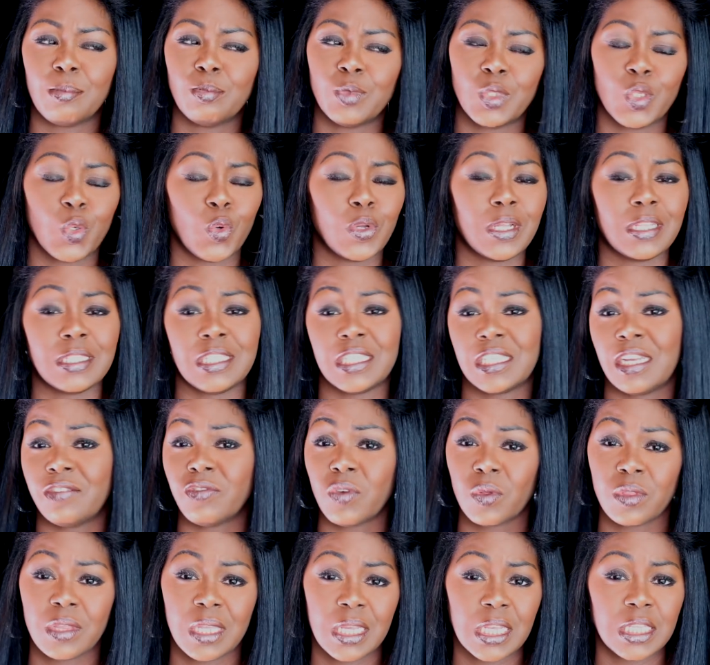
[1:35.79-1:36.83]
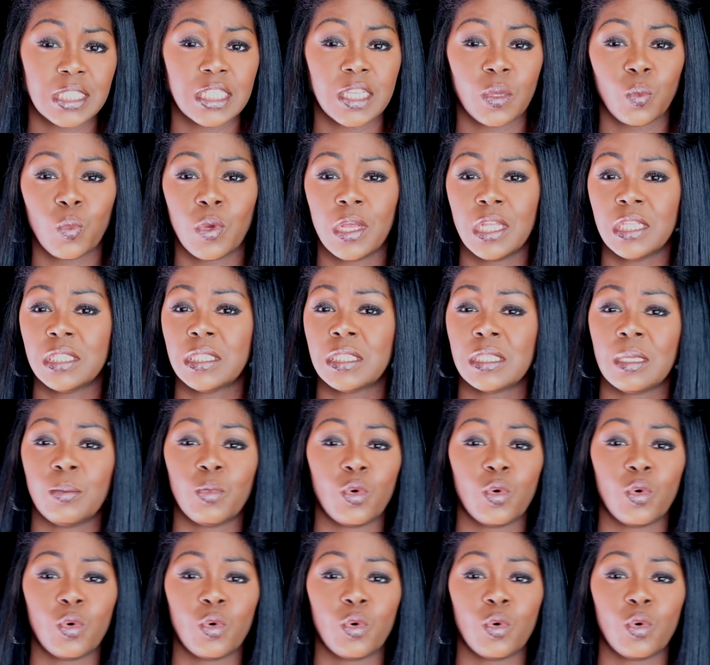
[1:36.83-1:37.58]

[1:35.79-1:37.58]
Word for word: I'm doing several things at once.